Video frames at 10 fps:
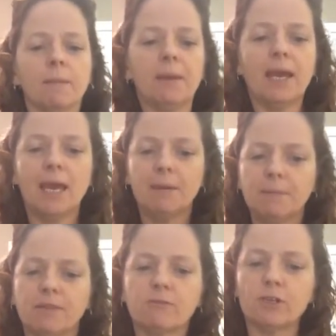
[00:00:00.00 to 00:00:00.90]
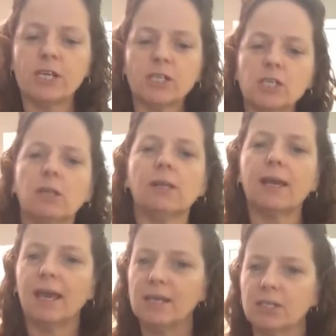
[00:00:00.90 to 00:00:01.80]
became the traditional
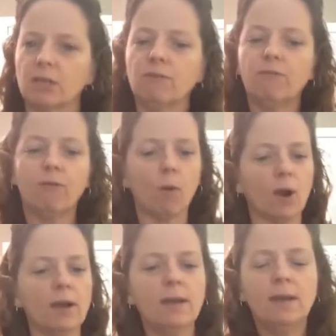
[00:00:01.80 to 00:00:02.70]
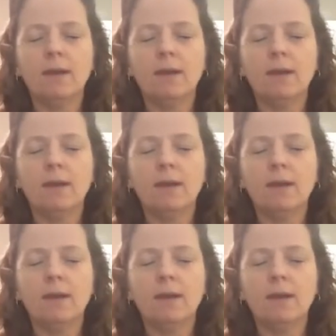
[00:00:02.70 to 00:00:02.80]
occasion for